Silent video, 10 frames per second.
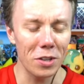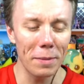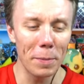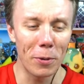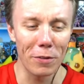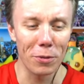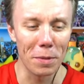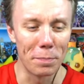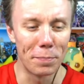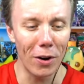Just let me put it from
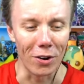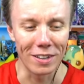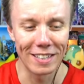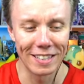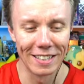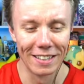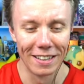the box.